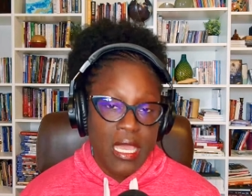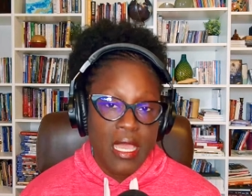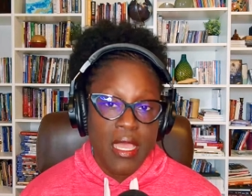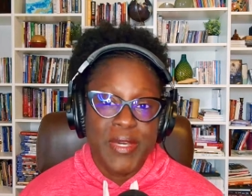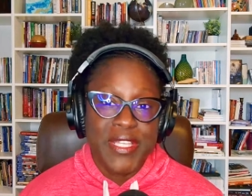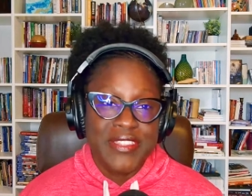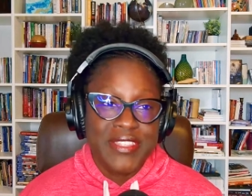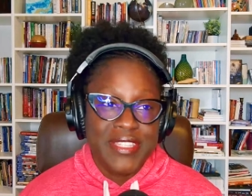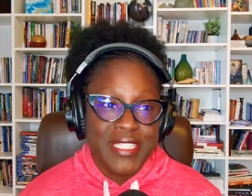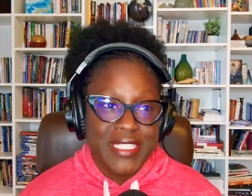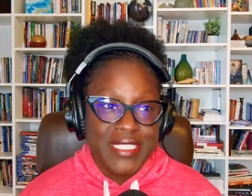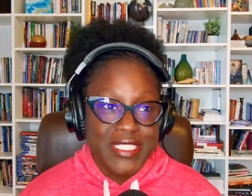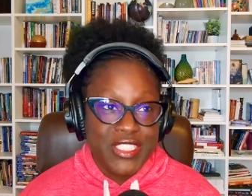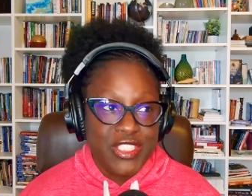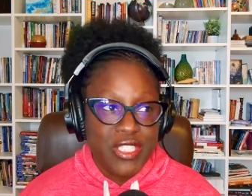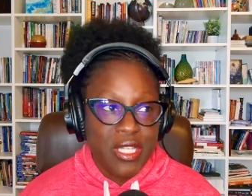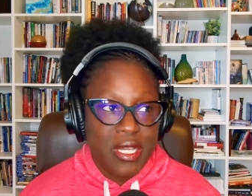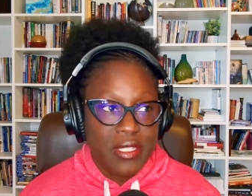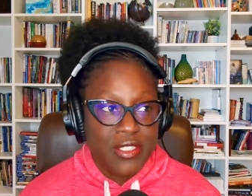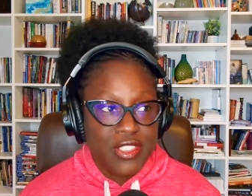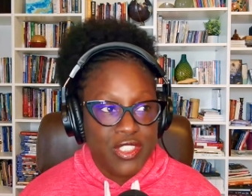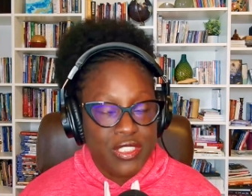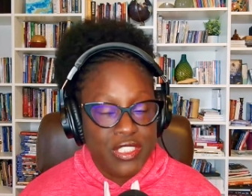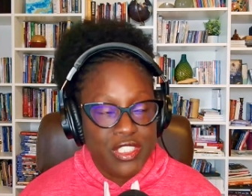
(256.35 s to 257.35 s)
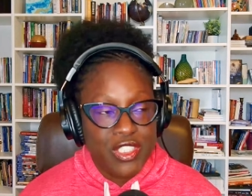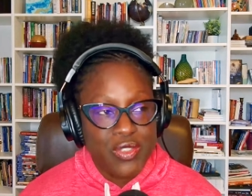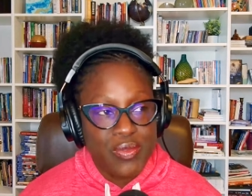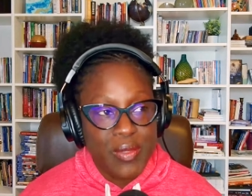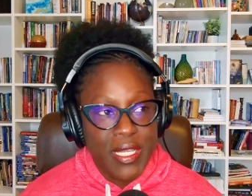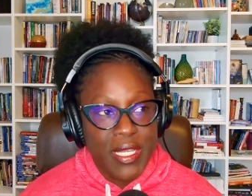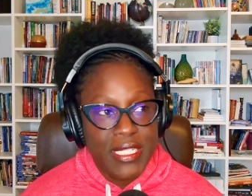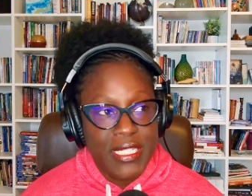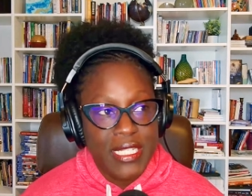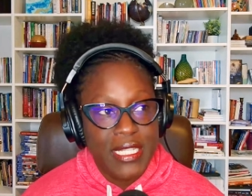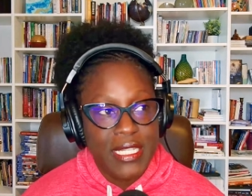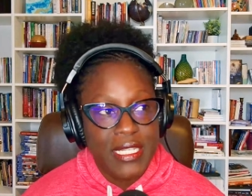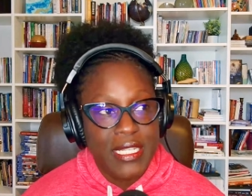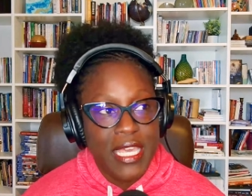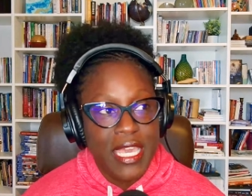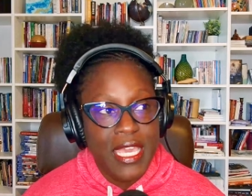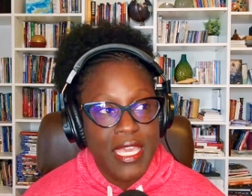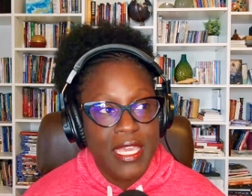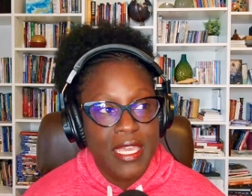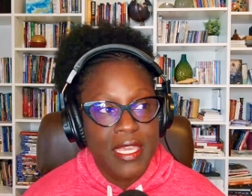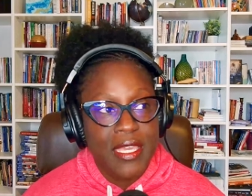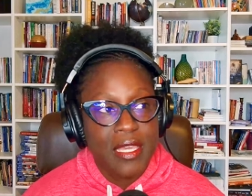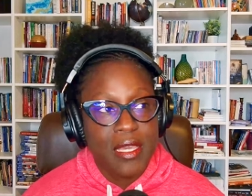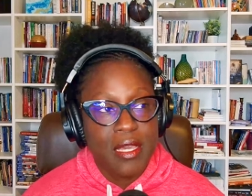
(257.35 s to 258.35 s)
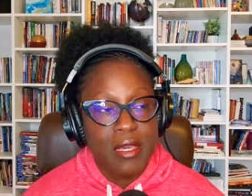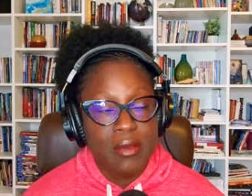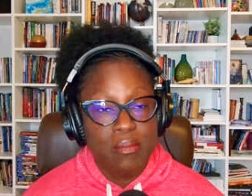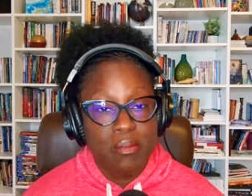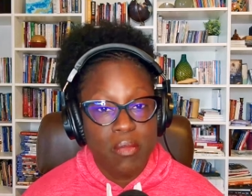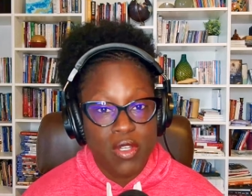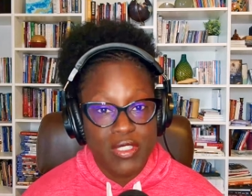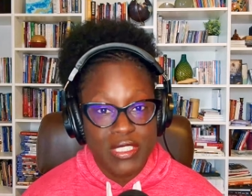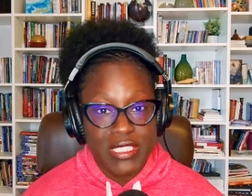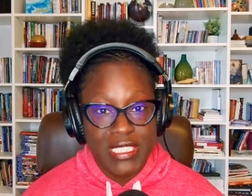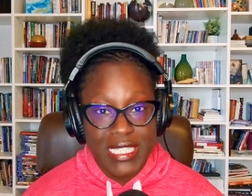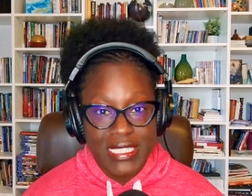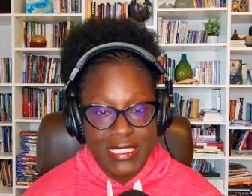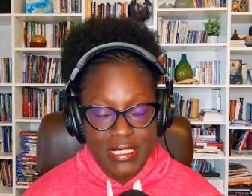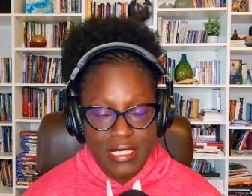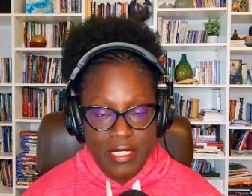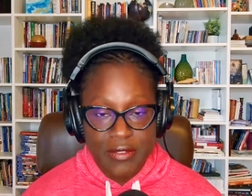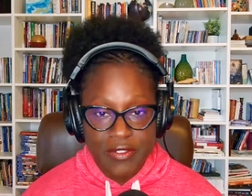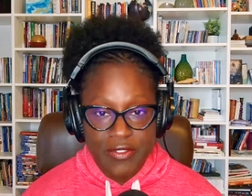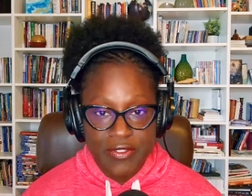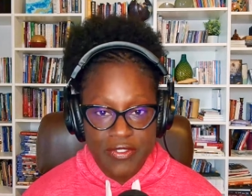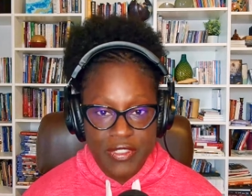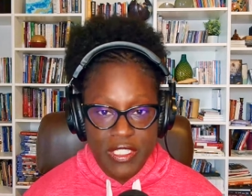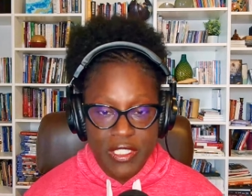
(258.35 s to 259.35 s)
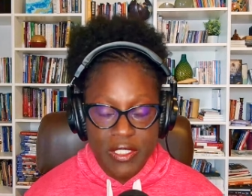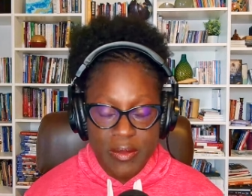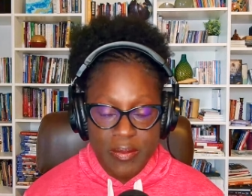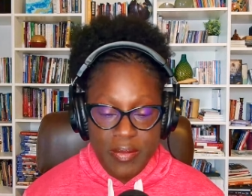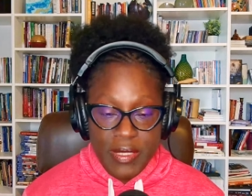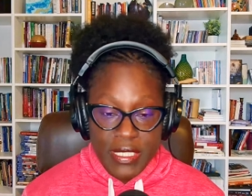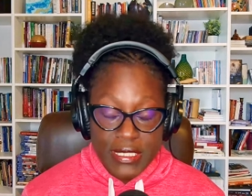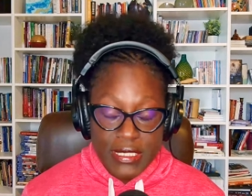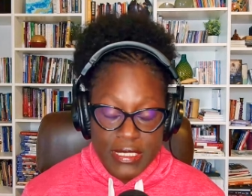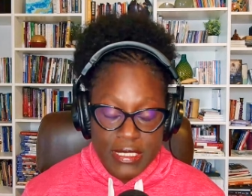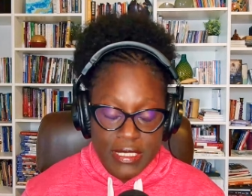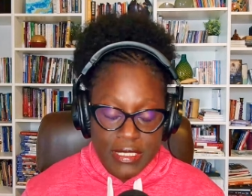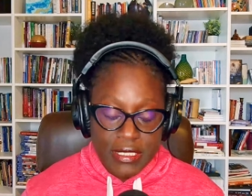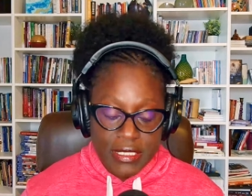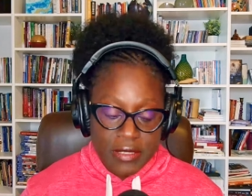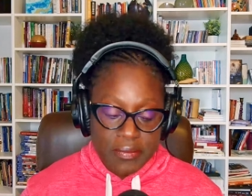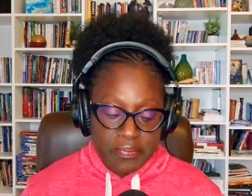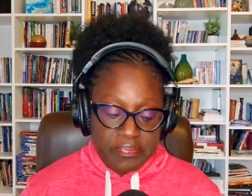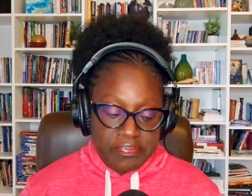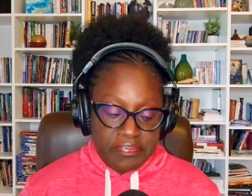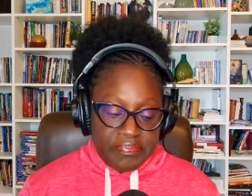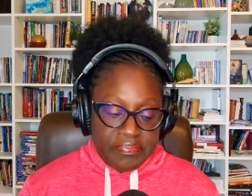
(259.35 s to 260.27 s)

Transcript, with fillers: but this doctor is running a multi seven-figure business.